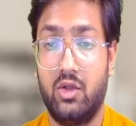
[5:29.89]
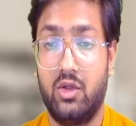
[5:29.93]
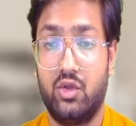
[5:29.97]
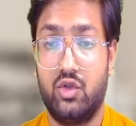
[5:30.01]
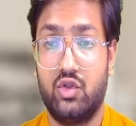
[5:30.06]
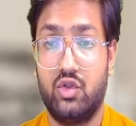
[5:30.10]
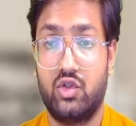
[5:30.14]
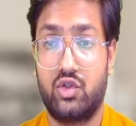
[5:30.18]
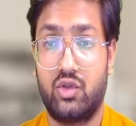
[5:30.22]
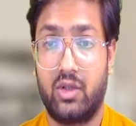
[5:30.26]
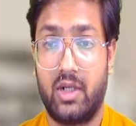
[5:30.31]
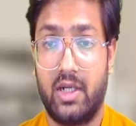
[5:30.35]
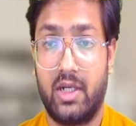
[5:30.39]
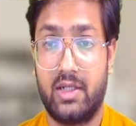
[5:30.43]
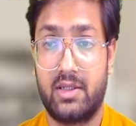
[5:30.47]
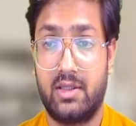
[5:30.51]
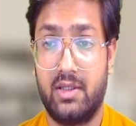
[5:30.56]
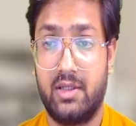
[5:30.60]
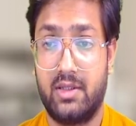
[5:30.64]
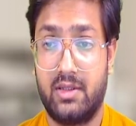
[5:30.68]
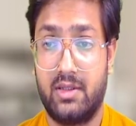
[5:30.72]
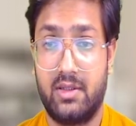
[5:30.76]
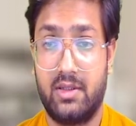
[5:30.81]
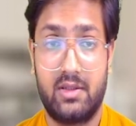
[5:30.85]
So guys,
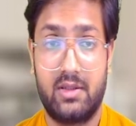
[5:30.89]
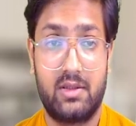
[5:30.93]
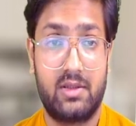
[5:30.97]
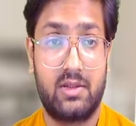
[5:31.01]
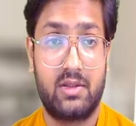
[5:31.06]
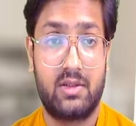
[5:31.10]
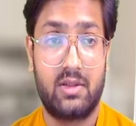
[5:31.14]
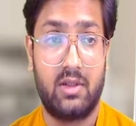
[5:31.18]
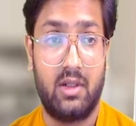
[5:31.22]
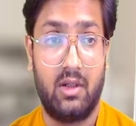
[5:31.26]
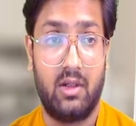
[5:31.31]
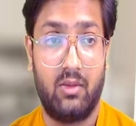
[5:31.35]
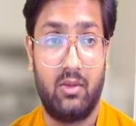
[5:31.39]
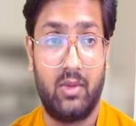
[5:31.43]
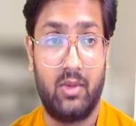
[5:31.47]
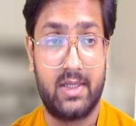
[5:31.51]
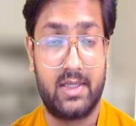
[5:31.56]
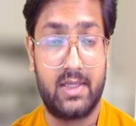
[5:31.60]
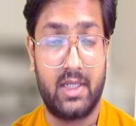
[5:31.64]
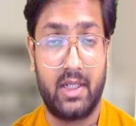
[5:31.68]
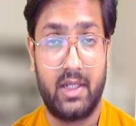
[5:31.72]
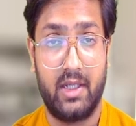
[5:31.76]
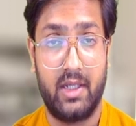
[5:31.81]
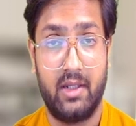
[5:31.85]
this is once
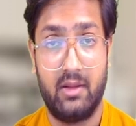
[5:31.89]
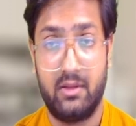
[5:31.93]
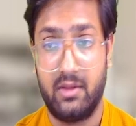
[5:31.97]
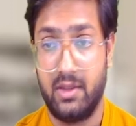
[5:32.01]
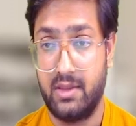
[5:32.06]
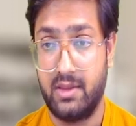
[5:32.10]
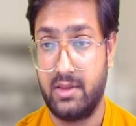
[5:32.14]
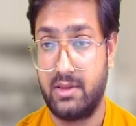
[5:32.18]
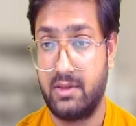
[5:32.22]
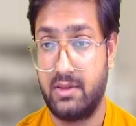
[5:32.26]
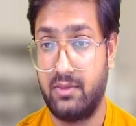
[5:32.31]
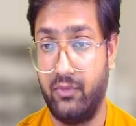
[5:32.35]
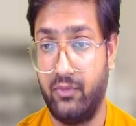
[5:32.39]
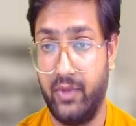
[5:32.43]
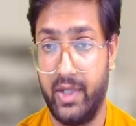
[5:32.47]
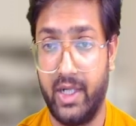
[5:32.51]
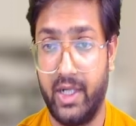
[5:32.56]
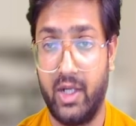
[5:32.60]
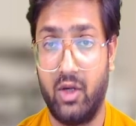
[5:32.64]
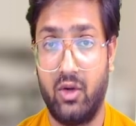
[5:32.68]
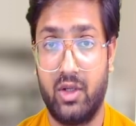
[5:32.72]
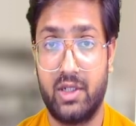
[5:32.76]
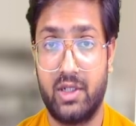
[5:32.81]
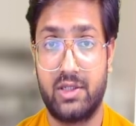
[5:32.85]
again, this video
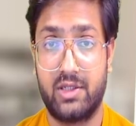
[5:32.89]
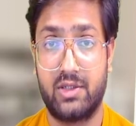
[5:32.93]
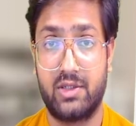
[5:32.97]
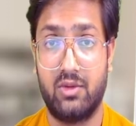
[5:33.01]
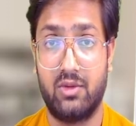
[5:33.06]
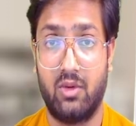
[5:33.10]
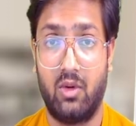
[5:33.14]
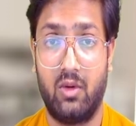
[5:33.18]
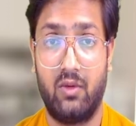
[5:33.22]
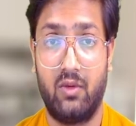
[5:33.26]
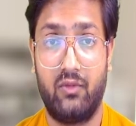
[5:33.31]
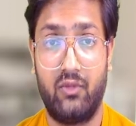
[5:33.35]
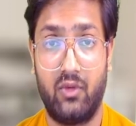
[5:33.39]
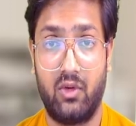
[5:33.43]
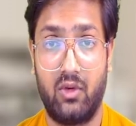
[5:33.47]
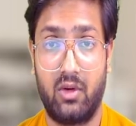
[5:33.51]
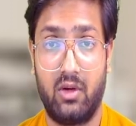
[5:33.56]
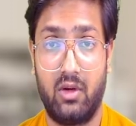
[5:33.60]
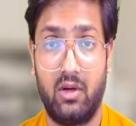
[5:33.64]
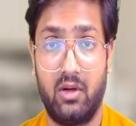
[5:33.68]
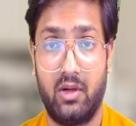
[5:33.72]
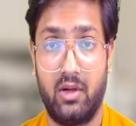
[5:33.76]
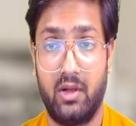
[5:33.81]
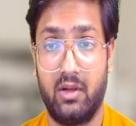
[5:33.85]
is not for
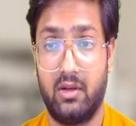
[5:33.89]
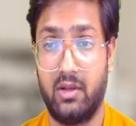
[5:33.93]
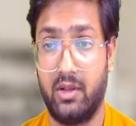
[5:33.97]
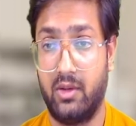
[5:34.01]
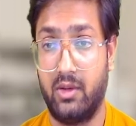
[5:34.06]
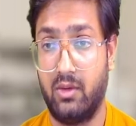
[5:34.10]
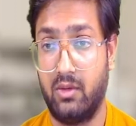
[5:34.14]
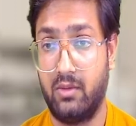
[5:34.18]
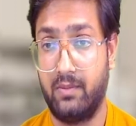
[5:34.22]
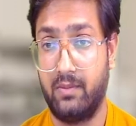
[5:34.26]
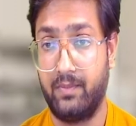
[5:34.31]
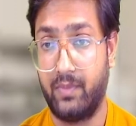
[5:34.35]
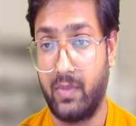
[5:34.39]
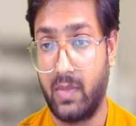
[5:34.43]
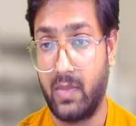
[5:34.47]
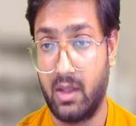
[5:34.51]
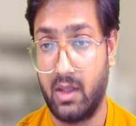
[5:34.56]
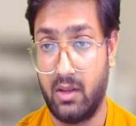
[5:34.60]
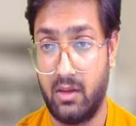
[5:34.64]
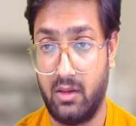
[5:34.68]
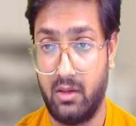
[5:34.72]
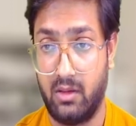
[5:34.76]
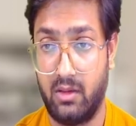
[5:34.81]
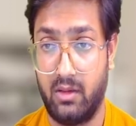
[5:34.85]

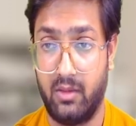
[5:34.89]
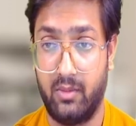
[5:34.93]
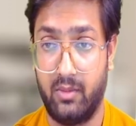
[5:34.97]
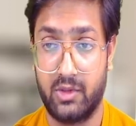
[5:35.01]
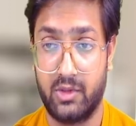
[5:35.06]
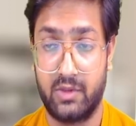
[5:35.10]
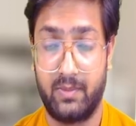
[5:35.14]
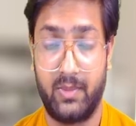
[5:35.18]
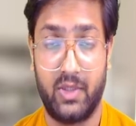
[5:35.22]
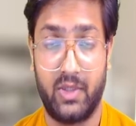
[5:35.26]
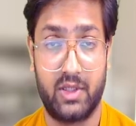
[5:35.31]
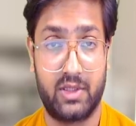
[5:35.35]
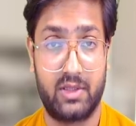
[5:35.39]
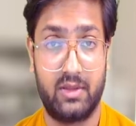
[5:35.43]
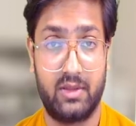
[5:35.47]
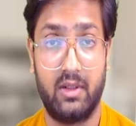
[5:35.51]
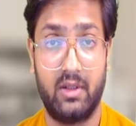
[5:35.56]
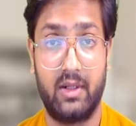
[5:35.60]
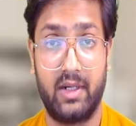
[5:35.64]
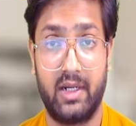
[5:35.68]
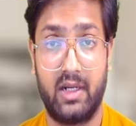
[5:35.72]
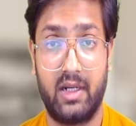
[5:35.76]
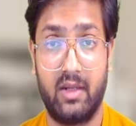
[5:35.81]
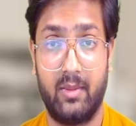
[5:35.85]
a personal
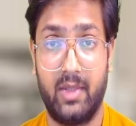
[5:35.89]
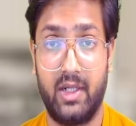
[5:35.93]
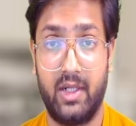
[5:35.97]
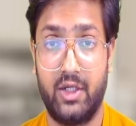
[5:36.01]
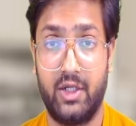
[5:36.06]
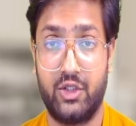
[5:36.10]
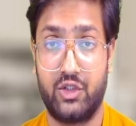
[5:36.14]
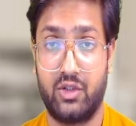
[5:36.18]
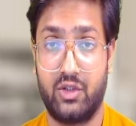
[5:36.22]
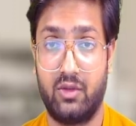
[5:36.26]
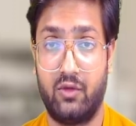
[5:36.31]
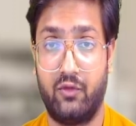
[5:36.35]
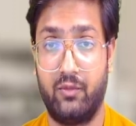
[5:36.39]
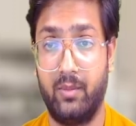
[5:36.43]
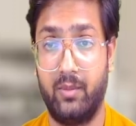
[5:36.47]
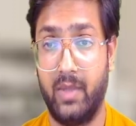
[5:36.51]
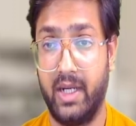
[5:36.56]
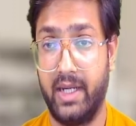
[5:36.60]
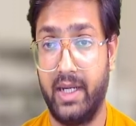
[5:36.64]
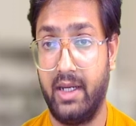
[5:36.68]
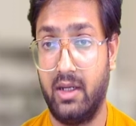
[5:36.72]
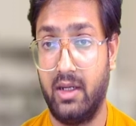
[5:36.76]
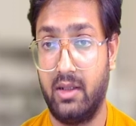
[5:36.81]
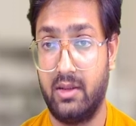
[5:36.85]
recommendation of
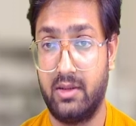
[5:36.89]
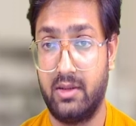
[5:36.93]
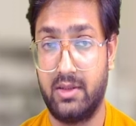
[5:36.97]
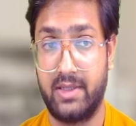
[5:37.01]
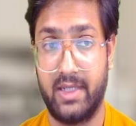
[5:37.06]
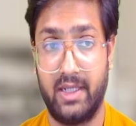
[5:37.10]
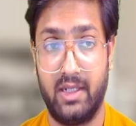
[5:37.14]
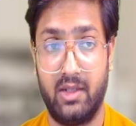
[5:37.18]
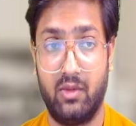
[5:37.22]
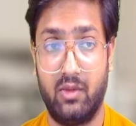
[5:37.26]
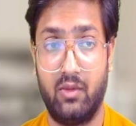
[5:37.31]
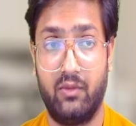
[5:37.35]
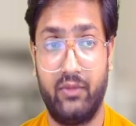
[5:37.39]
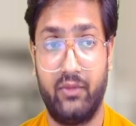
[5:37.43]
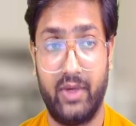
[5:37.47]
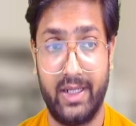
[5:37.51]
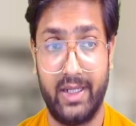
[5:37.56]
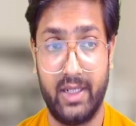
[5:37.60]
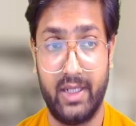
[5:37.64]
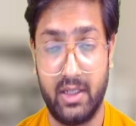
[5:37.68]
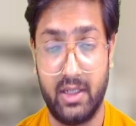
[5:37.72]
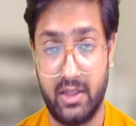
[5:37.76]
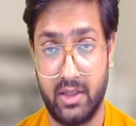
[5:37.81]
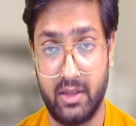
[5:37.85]
buying and selling of
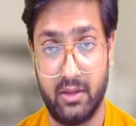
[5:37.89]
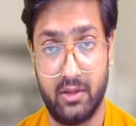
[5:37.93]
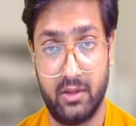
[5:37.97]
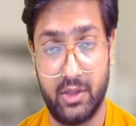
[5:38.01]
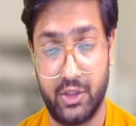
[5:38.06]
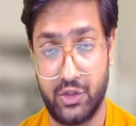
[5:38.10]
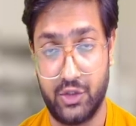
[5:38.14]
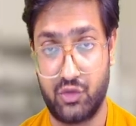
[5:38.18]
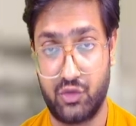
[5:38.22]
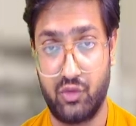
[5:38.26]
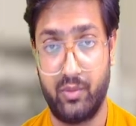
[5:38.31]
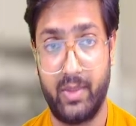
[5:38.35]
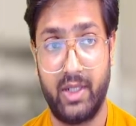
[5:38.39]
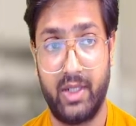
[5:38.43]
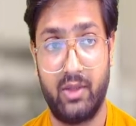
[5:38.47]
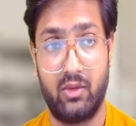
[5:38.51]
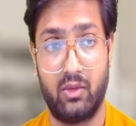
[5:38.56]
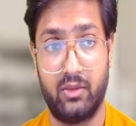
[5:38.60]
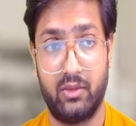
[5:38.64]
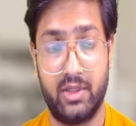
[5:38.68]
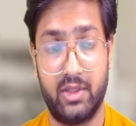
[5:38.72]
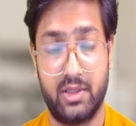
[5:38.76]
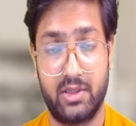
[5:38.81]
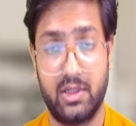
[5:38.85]
any instrument on
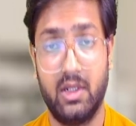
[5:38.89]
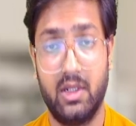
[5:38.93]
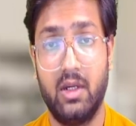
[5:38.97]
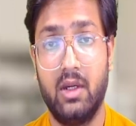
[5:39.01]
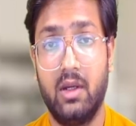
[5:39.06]
this